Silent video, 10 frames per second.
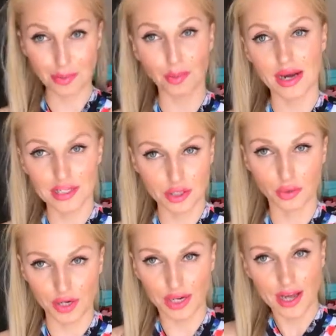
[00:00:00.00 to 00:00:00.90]
my
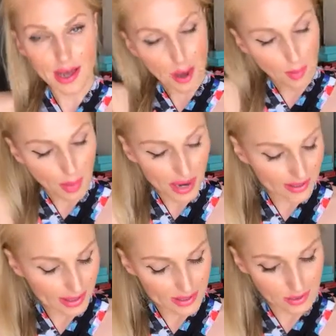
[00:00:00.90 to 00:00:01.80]
story, my
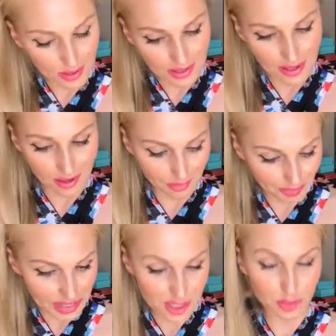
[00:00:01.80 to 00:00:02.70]
kind of um,
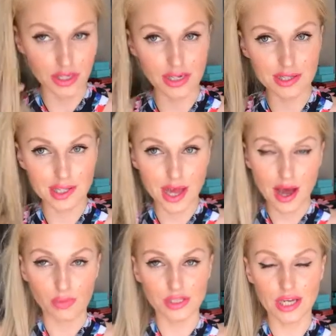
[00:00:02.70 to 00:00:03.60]
experience
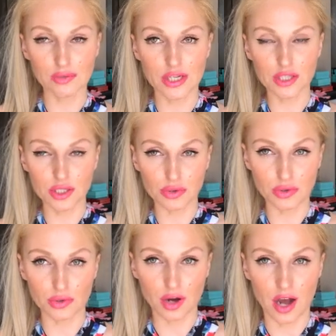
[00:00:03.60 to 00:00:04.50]
when I went
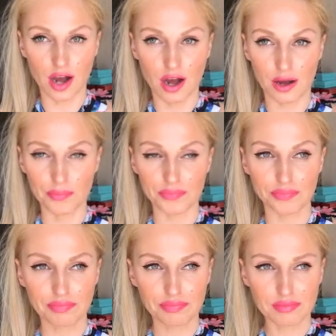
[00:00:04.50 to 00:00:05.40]
to um,
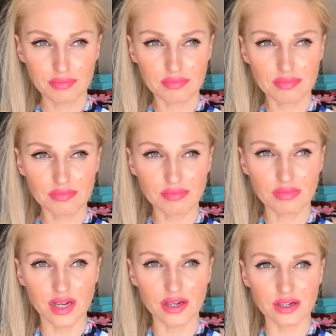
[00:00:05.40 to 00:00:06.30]

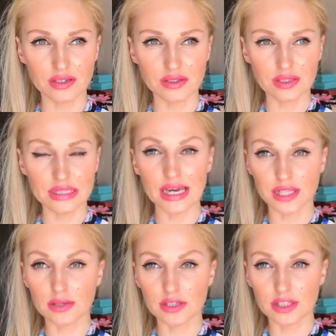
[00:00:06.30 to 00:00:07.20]
uh,
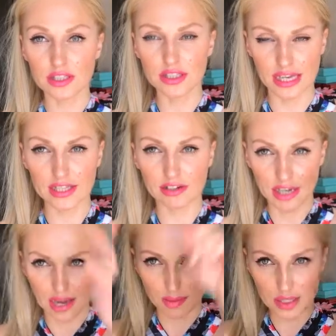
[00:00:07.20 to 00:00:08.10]
tenor tenor
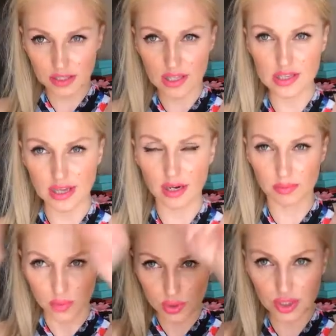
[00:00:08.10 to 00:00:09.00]
cabin. It's like a
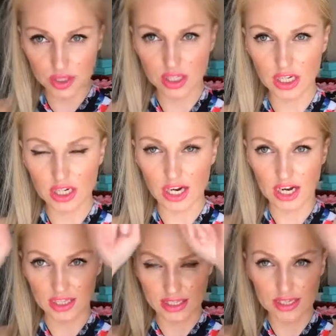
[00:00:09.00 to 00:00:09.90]
booth,
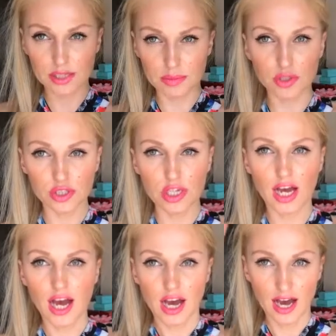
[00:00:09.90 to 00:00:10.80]
uh, tenor booth.
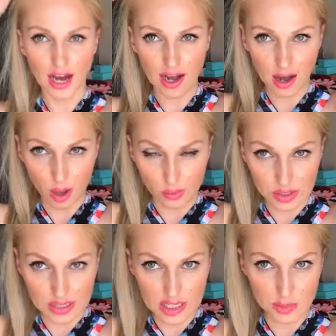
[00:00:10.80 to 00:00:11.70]
Uh,
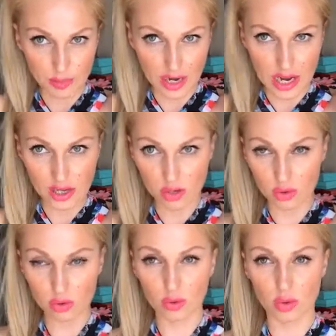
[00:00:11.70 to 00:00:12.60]
when they spray
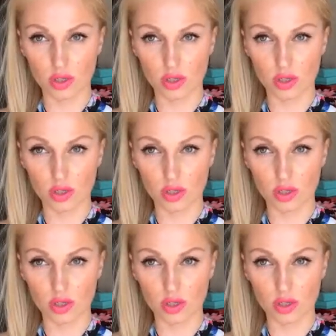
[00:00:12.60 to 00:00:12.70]
you